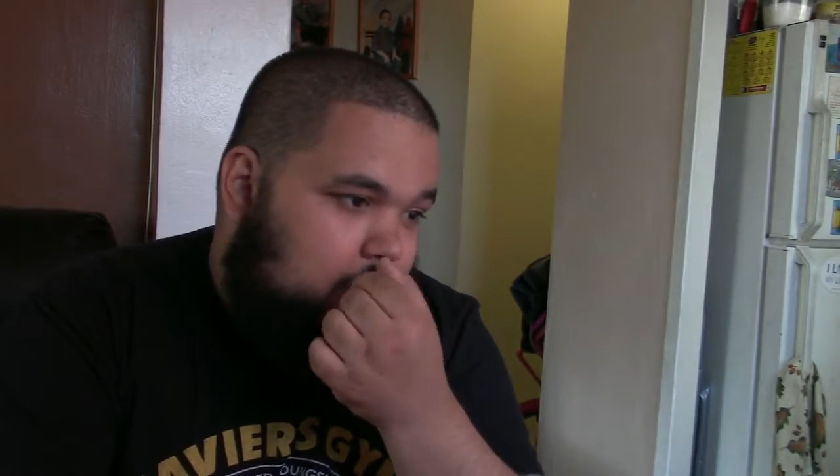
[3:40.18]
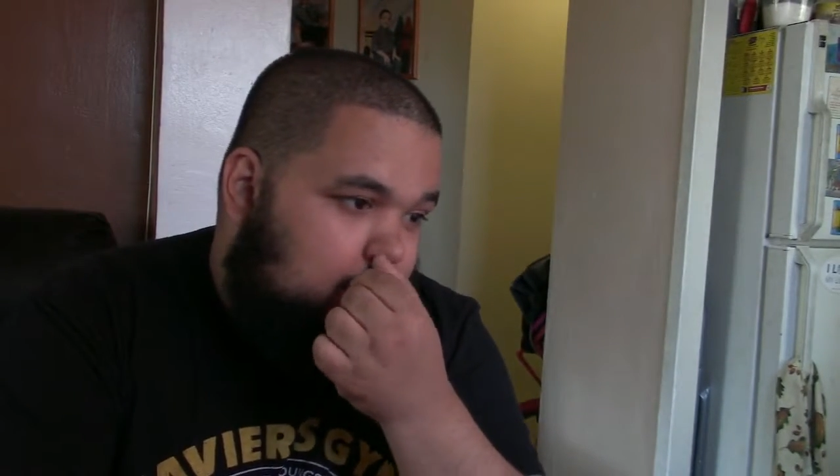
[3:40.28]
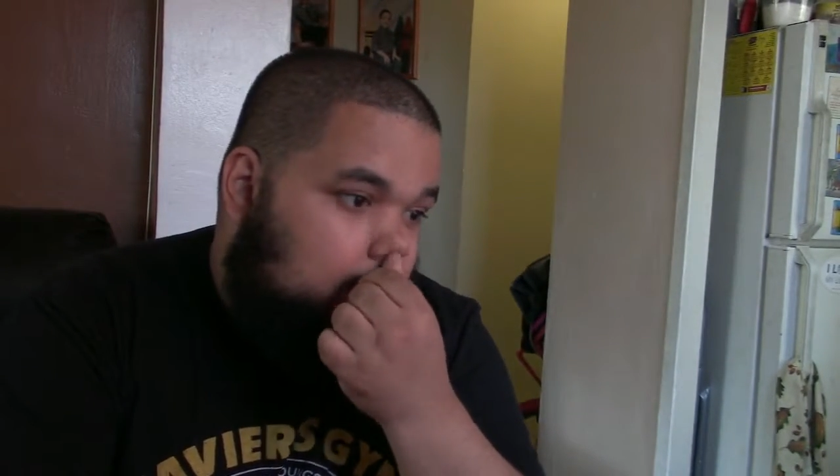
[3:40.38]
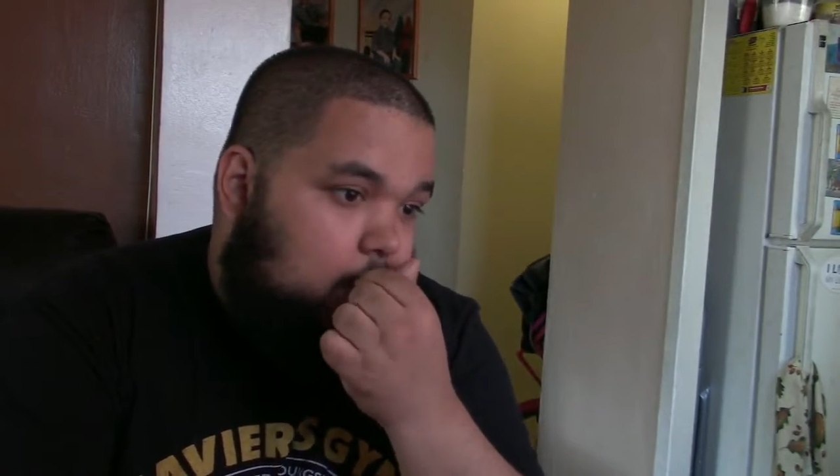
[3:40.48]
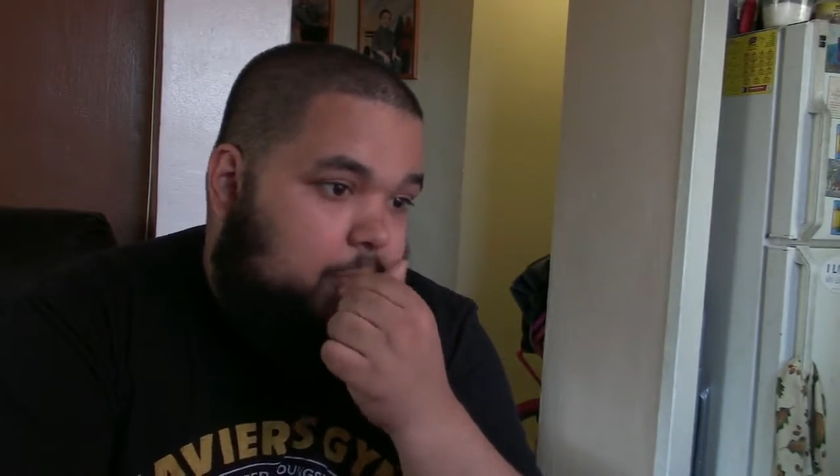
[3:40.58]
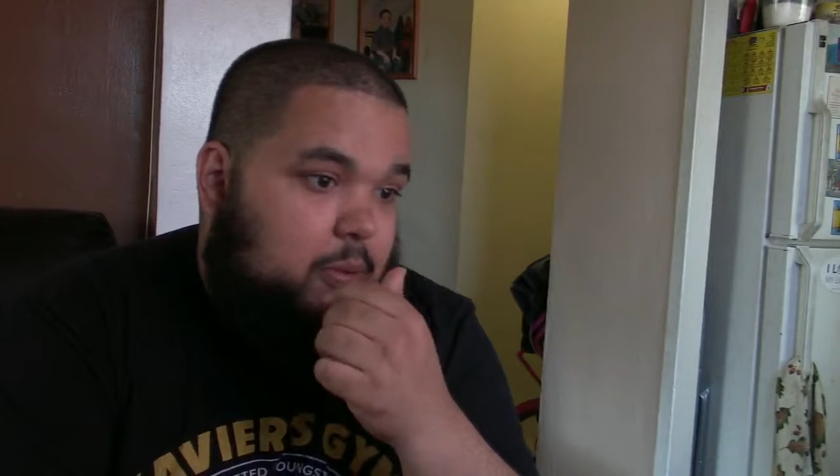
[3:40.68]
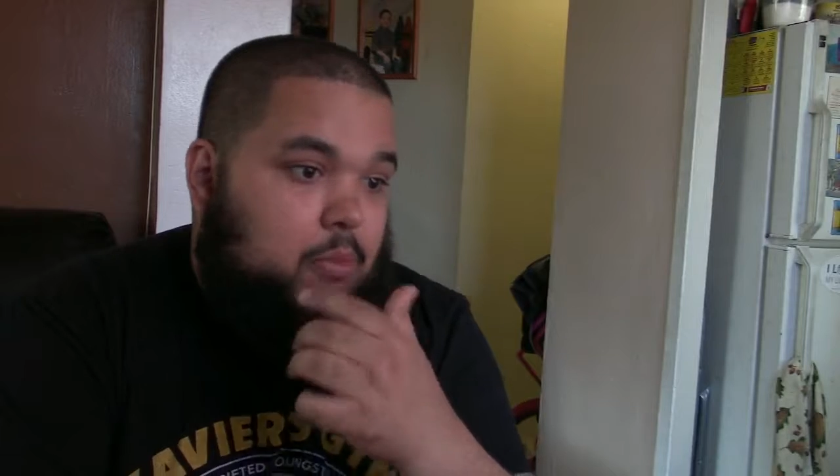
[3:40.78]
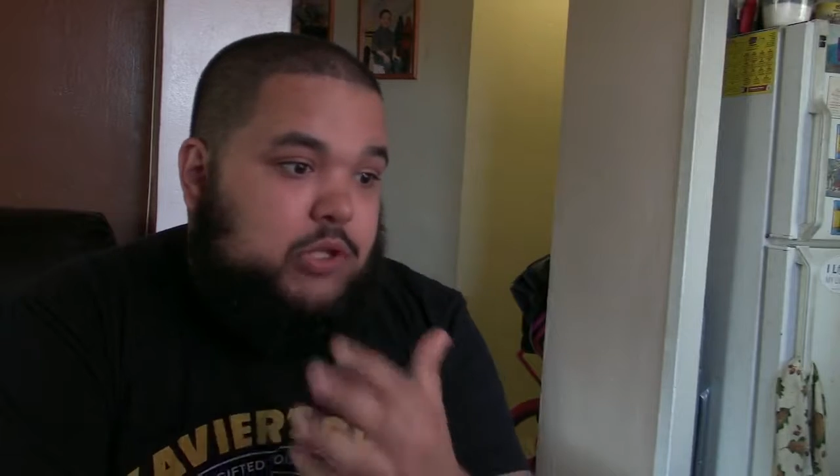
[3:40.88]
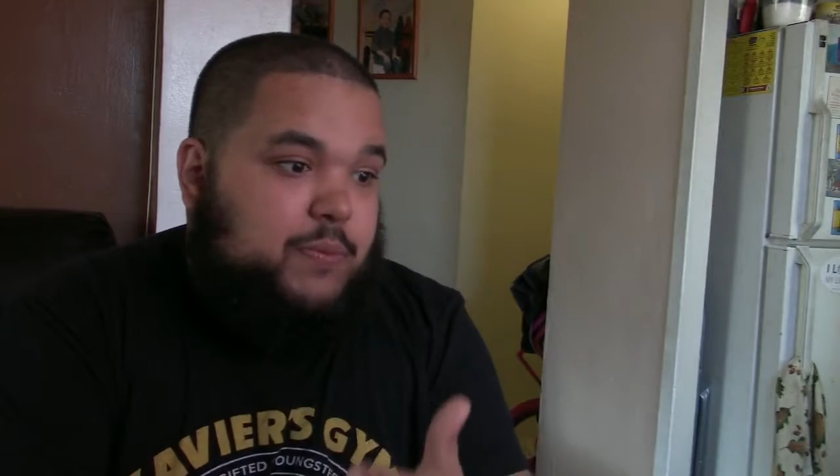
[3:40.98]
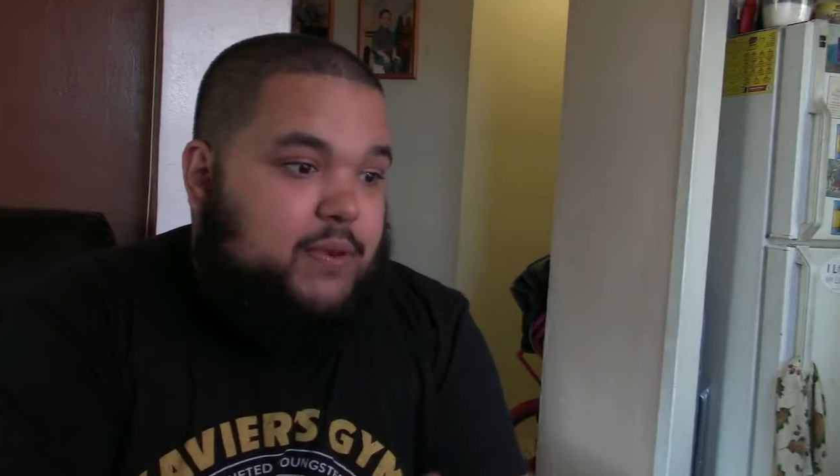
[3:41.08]
The
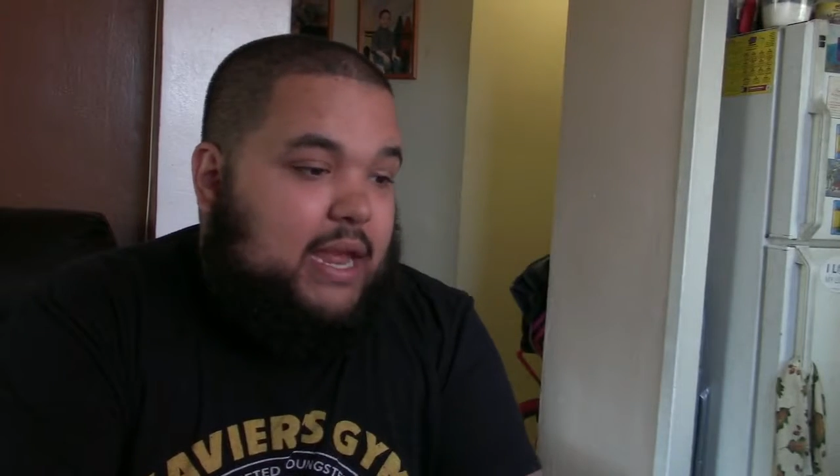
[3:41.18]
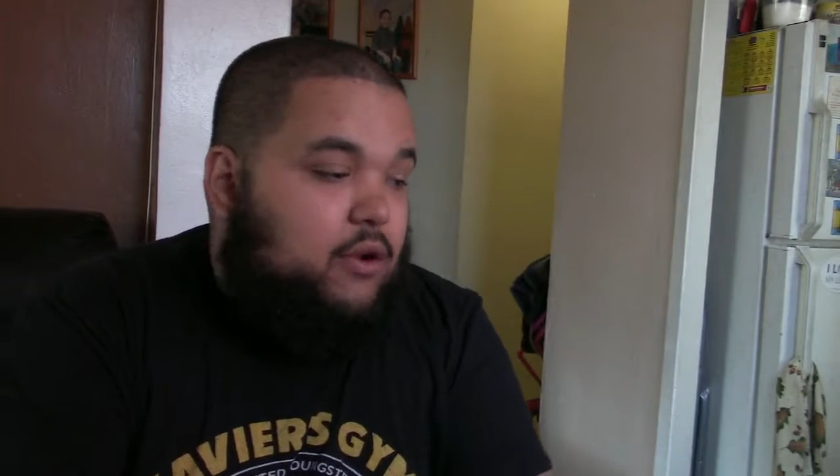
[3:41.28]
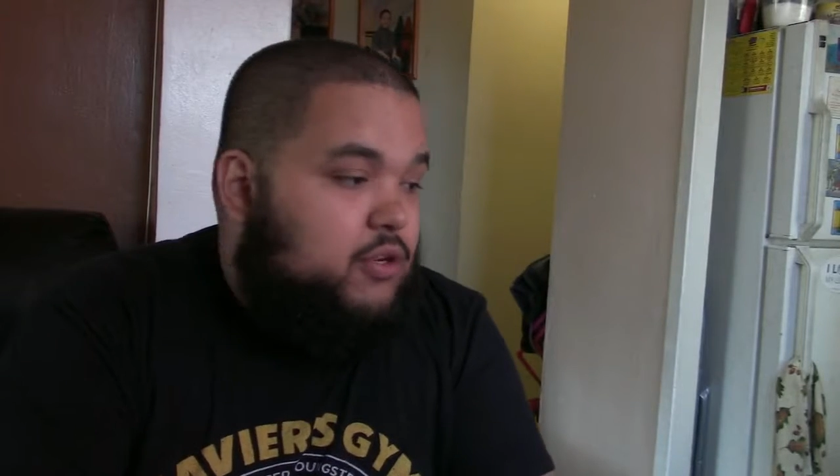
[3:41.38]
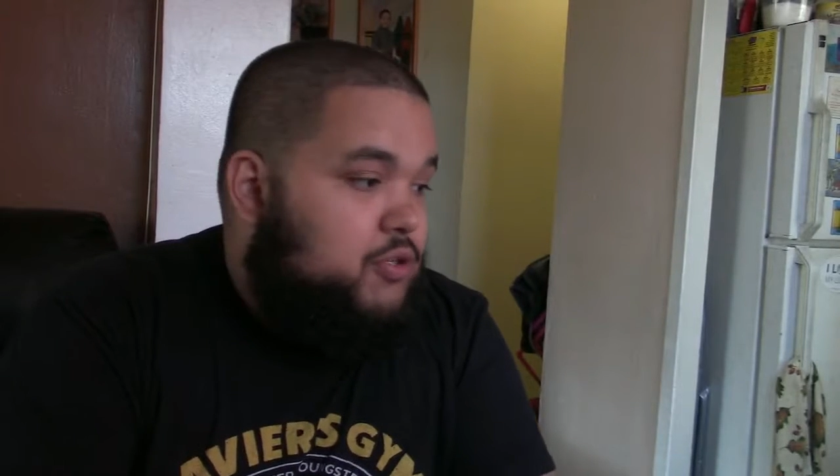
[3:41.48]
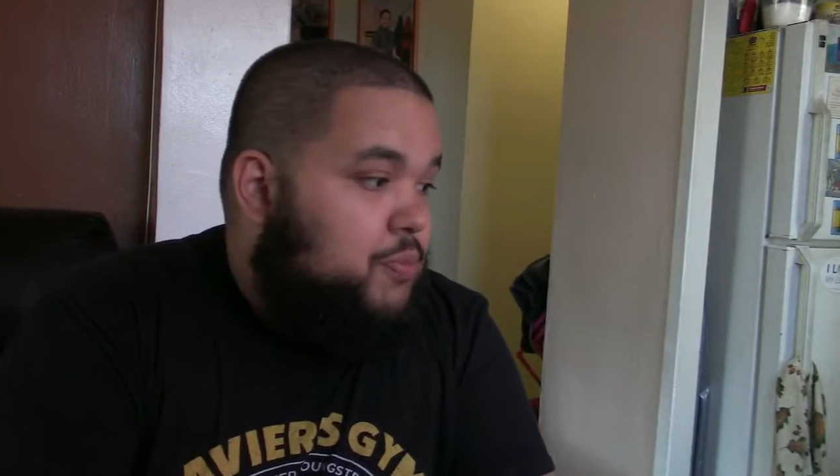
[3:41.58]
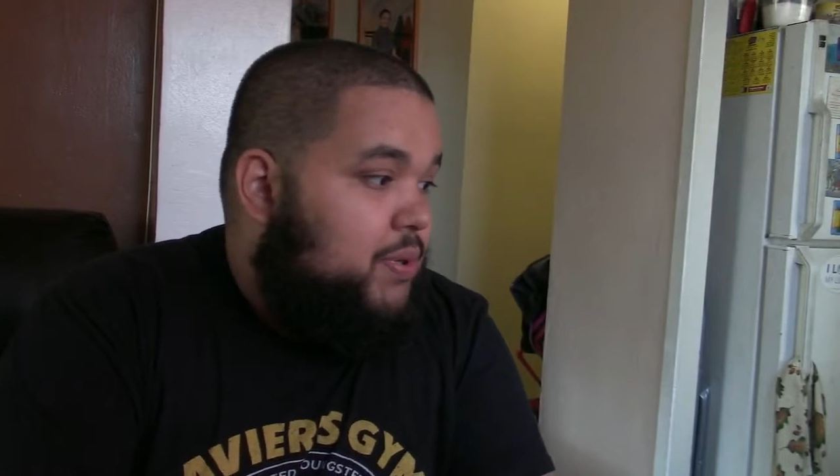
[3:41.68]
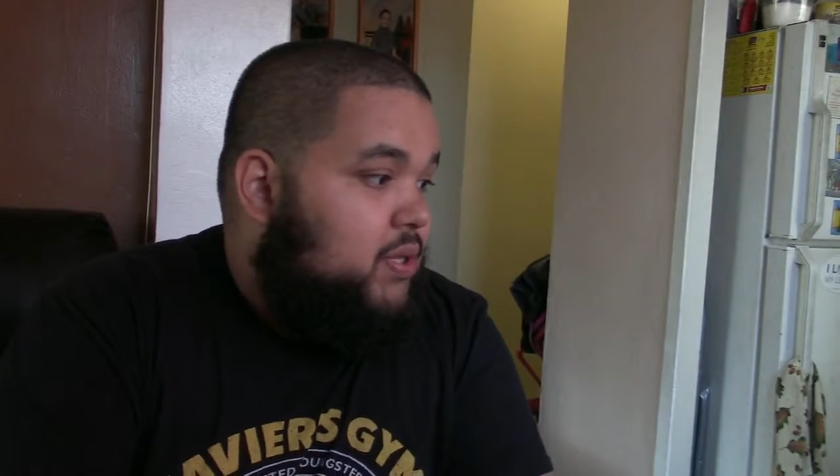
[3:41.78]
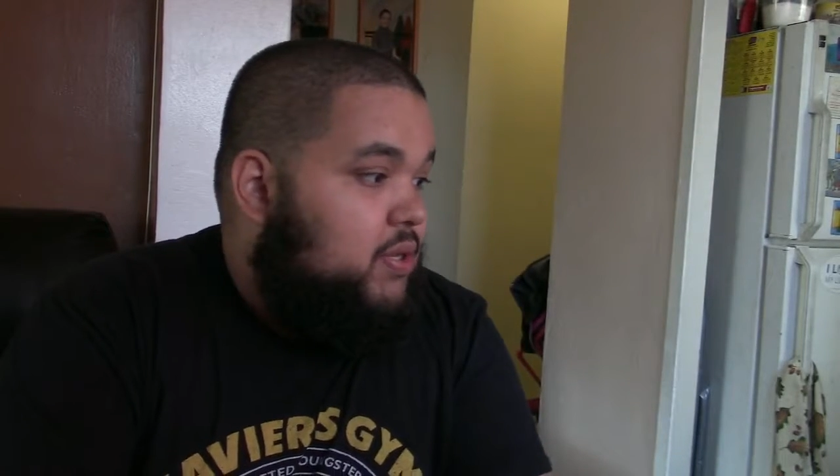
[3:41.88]
multiple characters you put